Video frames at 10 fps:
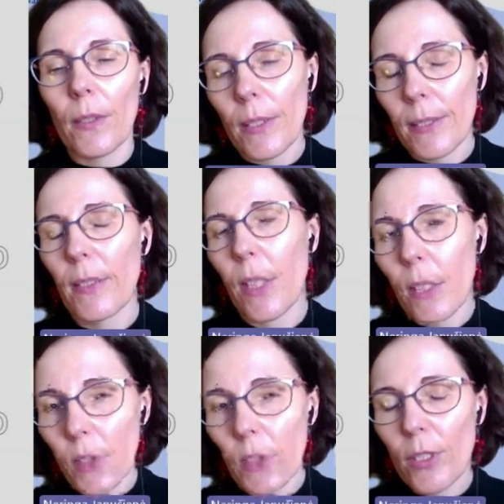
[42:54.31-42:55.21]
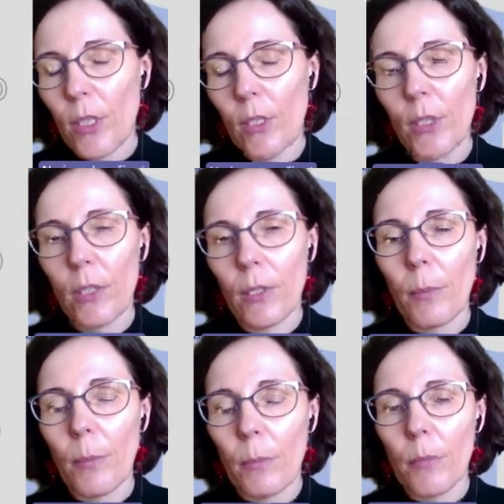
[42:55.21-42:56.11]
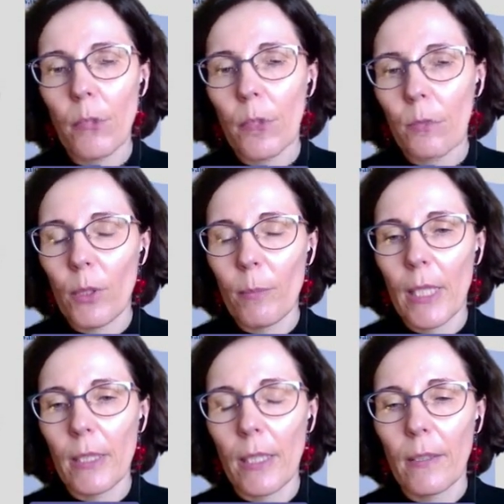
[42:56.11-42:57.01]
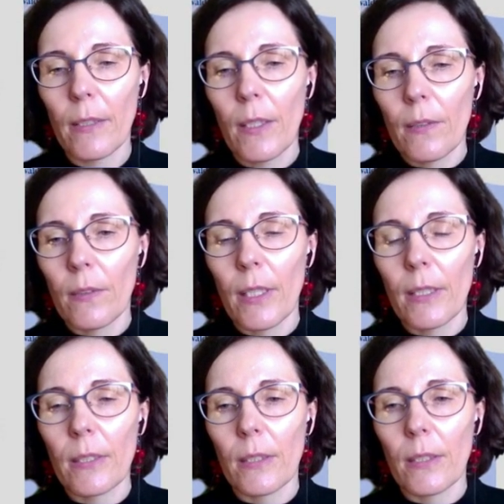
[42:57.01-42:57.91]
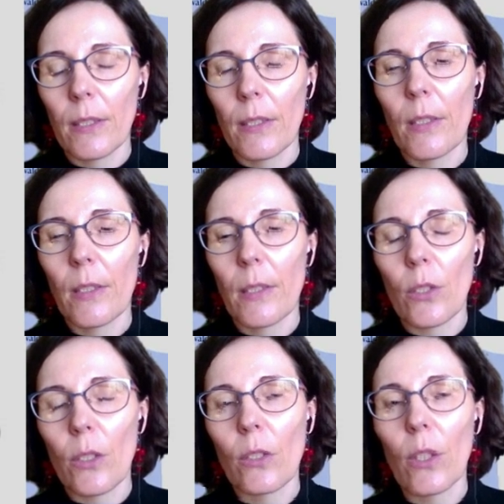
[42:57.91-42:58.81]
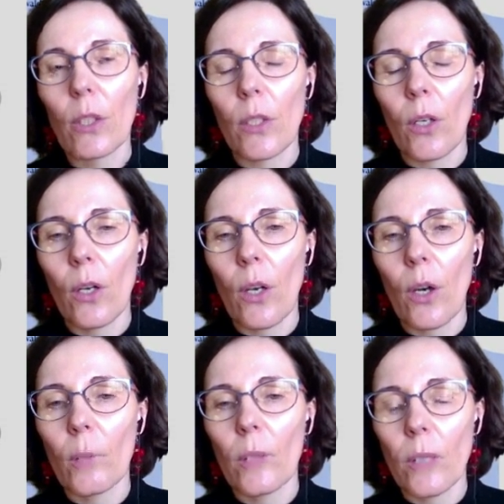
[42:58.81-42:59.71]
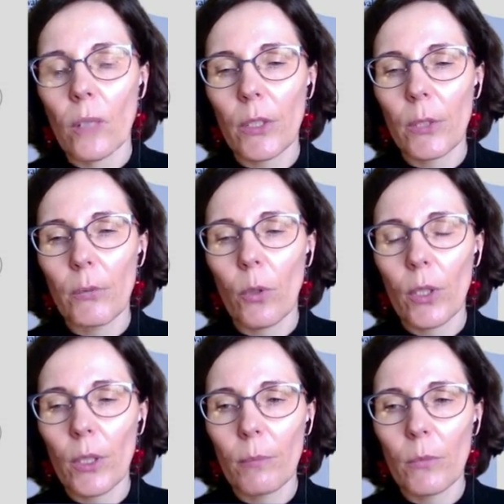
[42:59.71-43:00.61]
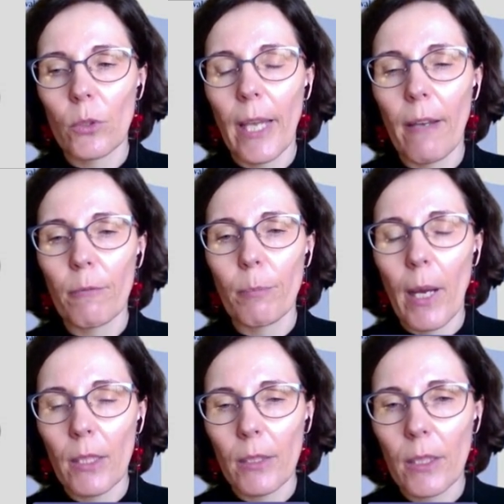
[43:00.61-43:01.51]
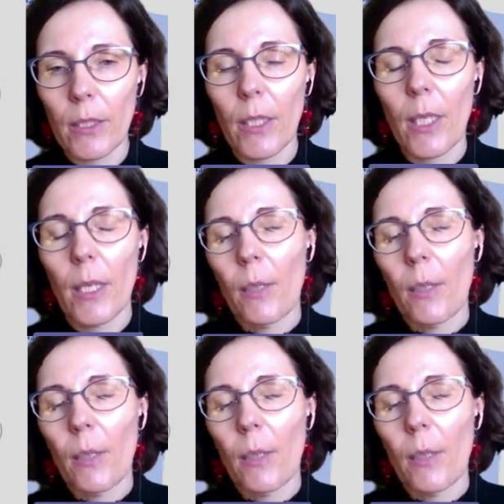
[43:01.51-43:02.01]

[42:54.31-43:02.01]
is registered in Republic of Armenia, that it is not obligatory for him to have partner,